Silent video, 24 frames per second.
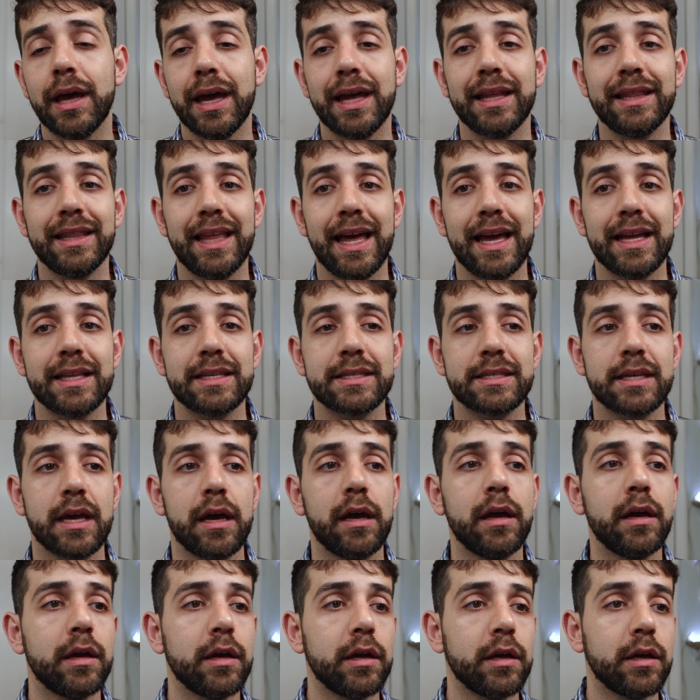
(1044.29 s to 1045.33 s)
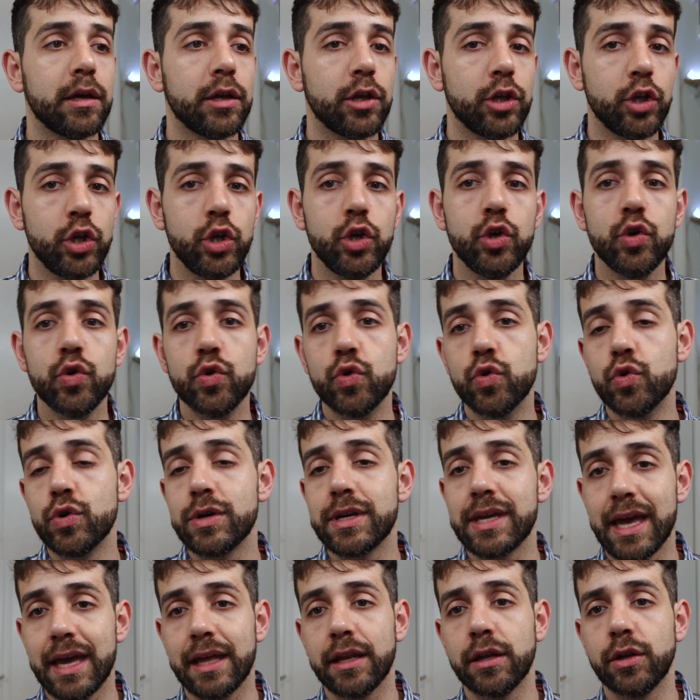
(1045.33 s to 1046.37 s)
and that you
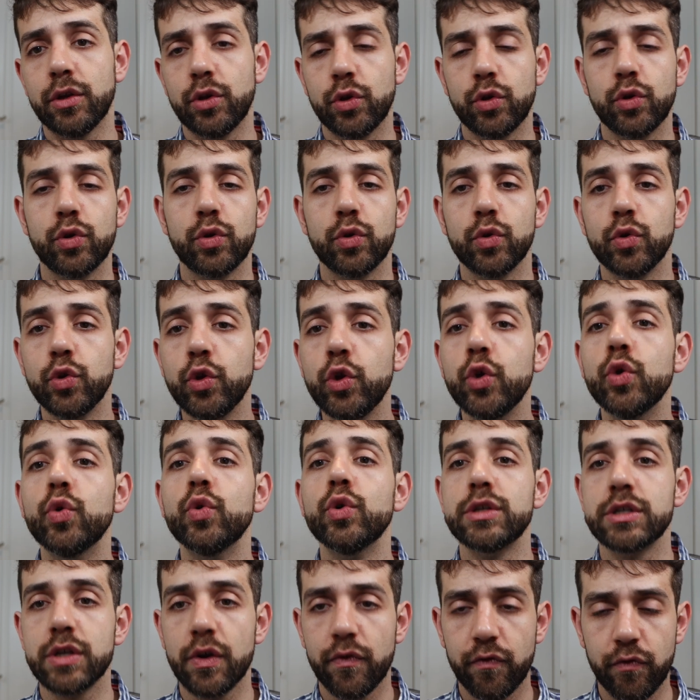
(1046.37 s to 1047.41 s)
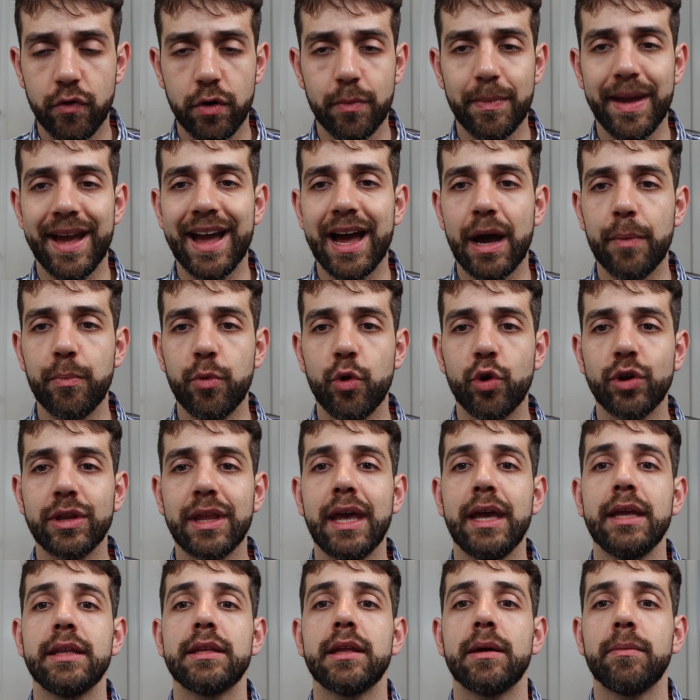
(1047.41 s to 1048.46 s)
can use for backup your
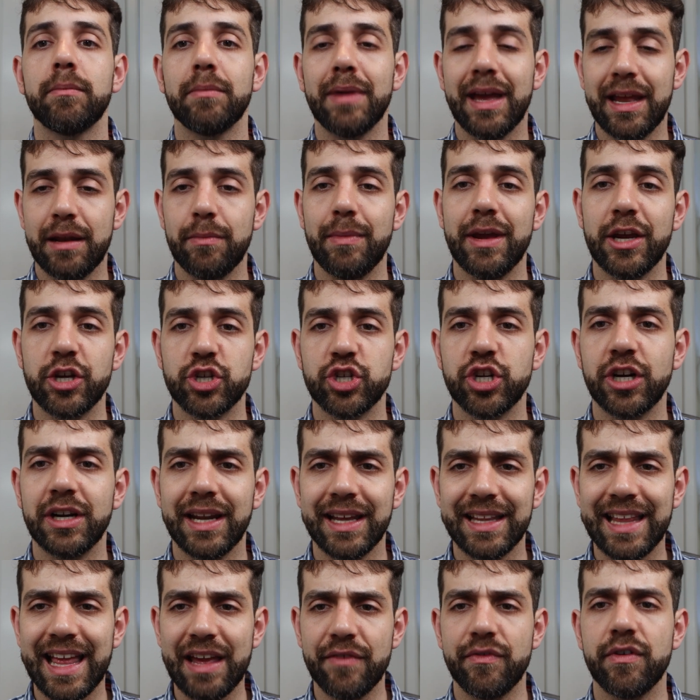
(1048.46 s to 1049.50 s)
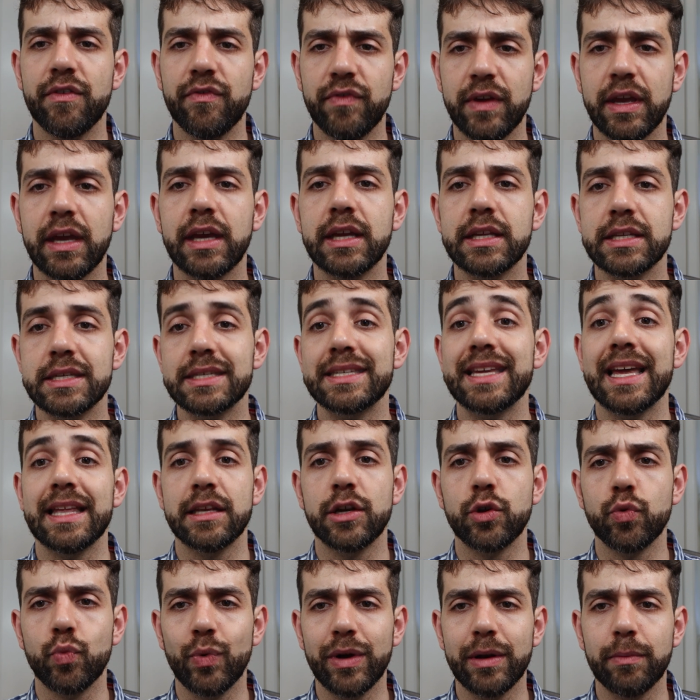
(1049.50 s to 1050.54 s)
data and make sure that everything is
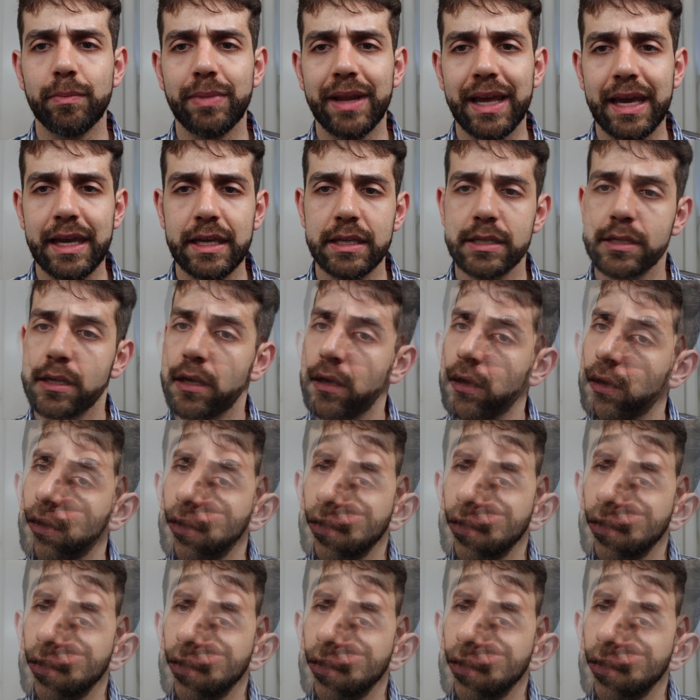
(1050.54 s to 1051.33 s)
centered in one place.